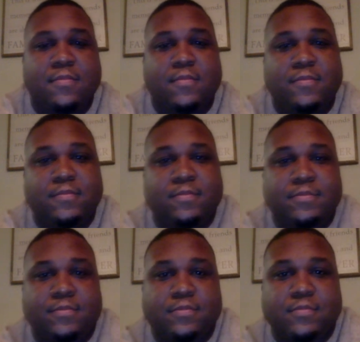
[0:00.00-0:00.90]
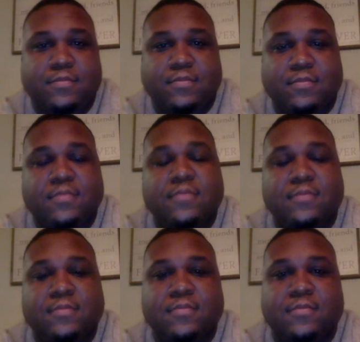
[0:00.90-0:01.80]

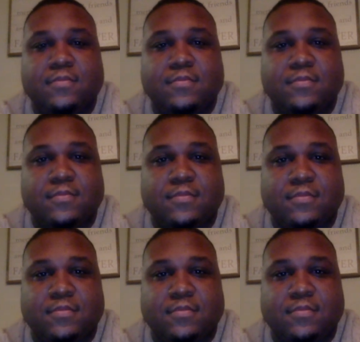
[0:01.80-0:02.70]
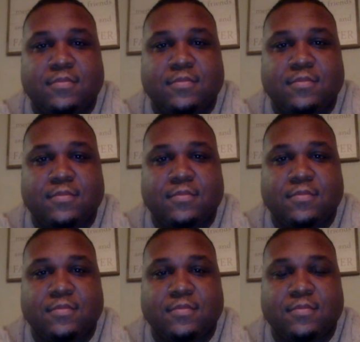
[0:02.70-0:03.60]

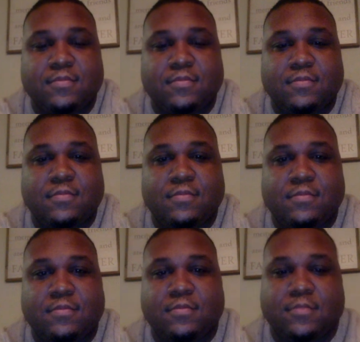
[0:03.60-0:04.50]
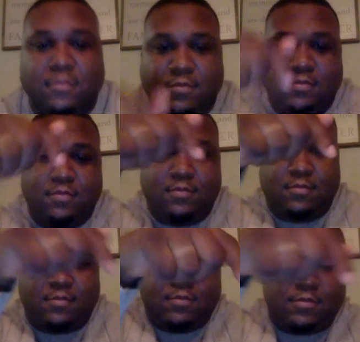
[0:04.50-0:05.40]

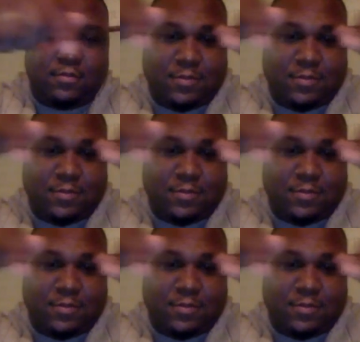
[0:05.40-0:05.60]
(not speaking)